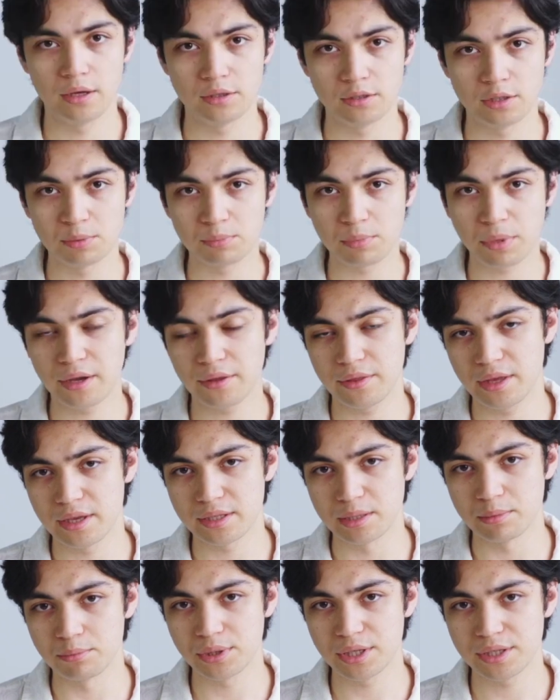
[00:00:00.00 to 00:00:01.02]
Despite their
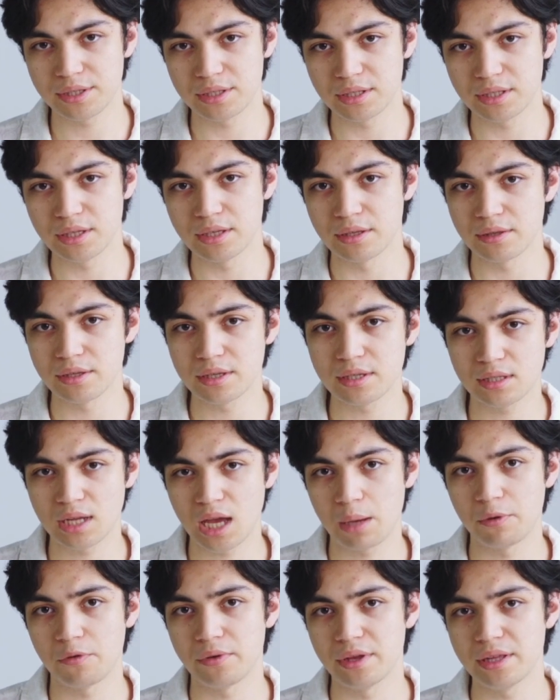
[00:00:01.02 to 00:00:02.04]
simplicity, this
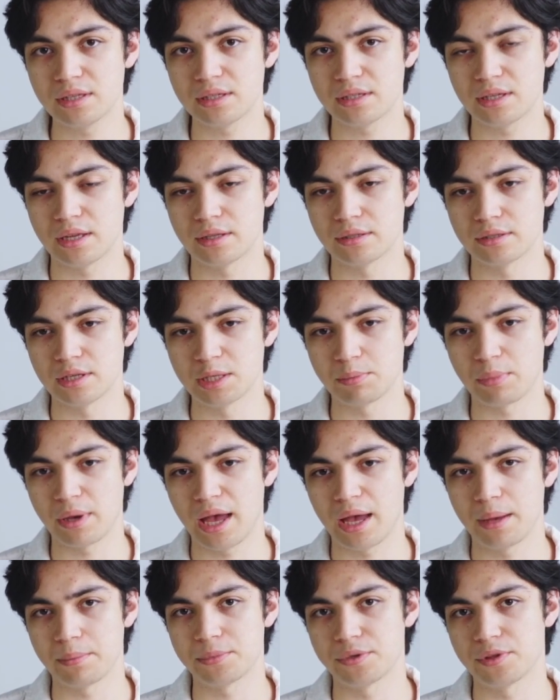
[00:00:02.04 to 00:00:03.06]
type of incense is
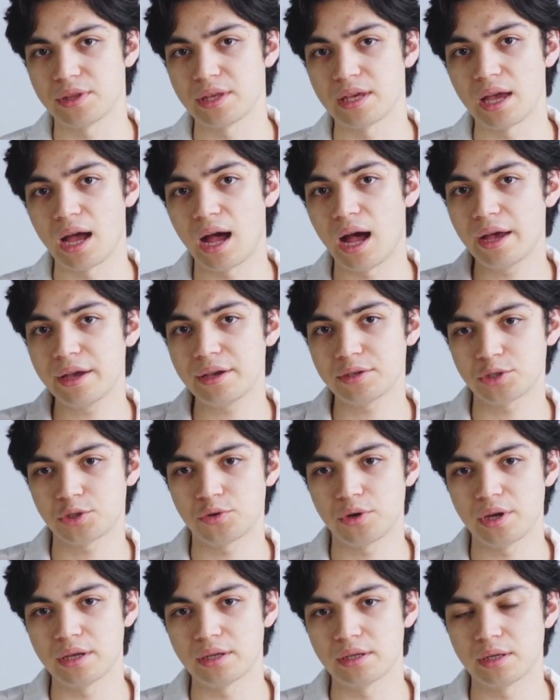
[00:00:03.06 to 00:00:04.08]
perhaps the highest
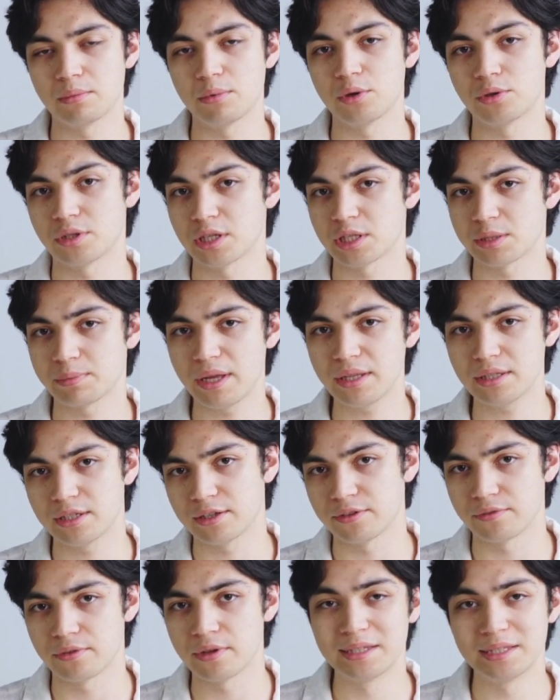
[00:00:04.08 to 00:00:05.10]
grade and most expensive,